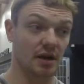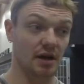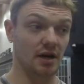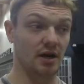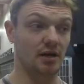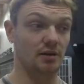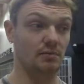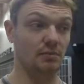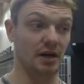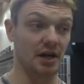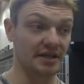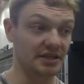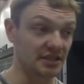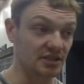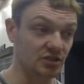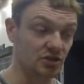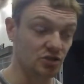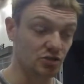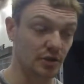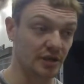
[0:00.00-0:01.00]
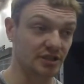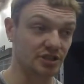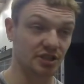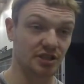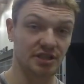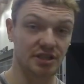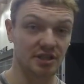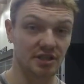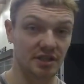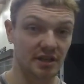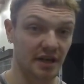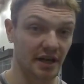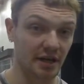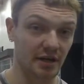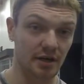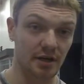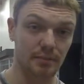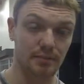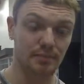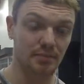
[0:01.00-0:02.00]
I didn't stretch. I didn't
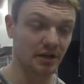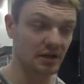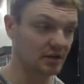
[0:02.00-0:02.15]
end up